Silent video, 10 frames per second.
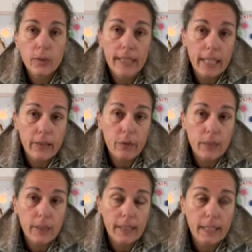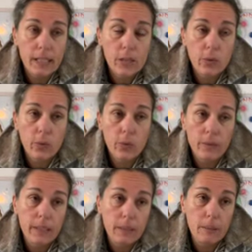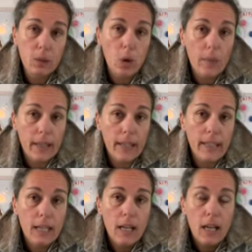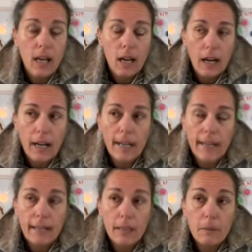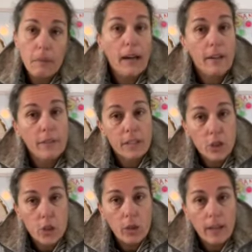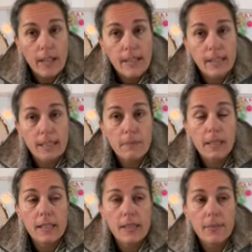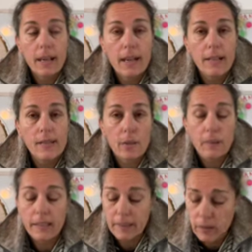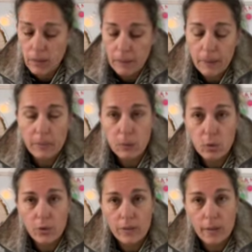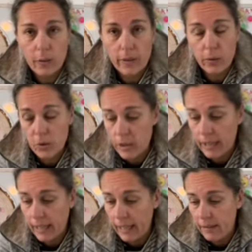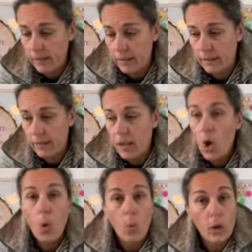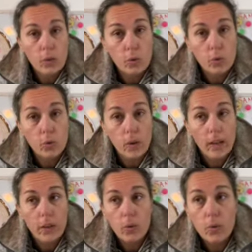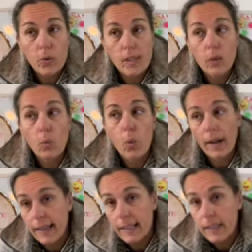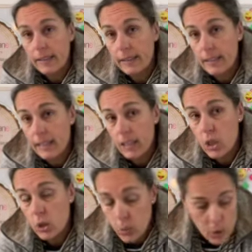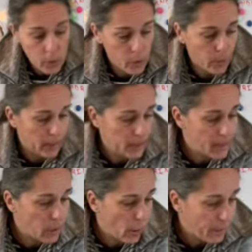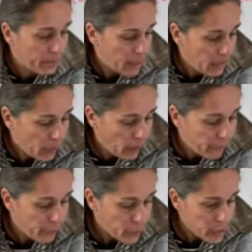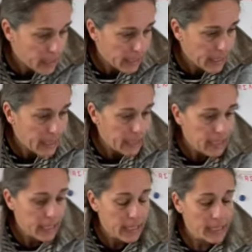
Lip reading: get for their kids to keep going. I have teacher asking me as well, so I'm like, you know what, maybe we'll do a little video today on what tool do I use and why did I choose those ones. So first thing is